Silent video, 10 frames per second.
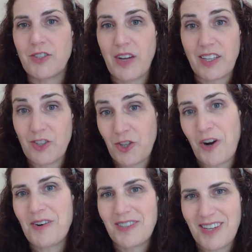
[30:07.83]
so I can
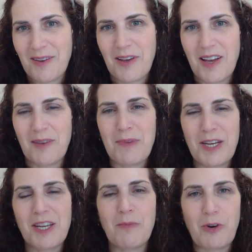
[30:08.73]
start a
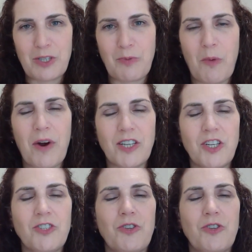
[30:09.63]
medium or a small project.